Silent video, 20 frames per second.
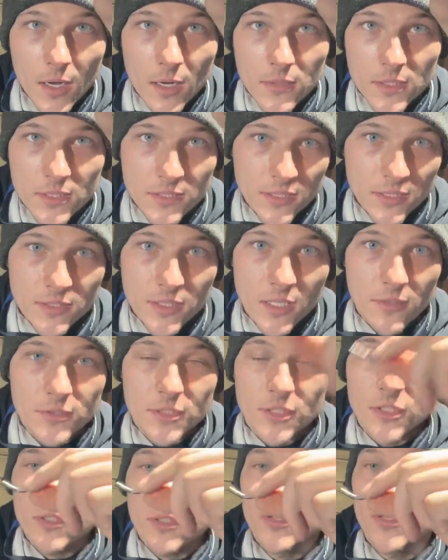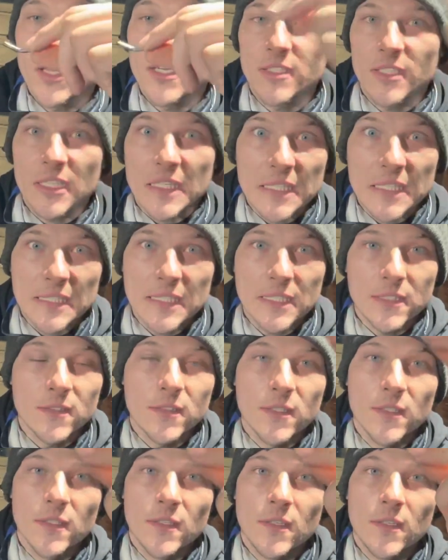These things obviously are nice and
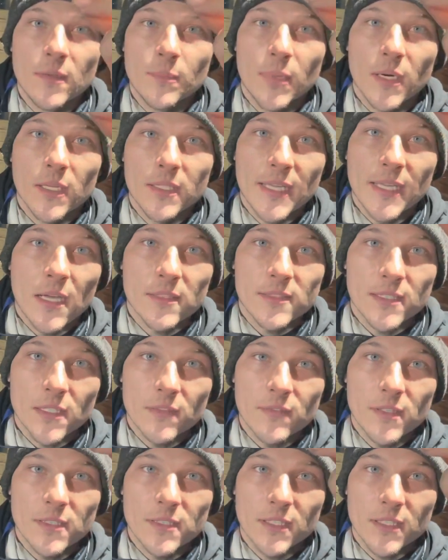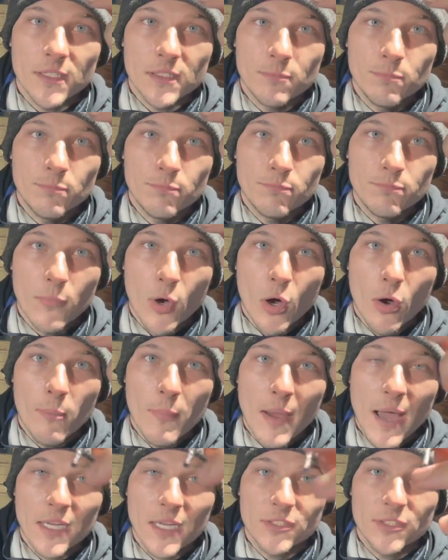clean, but the outside of this thing's all
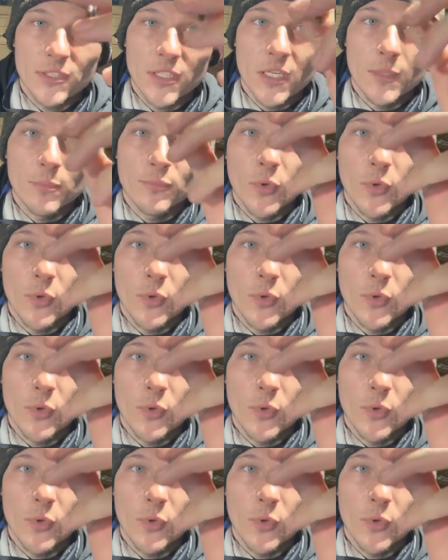mashed up.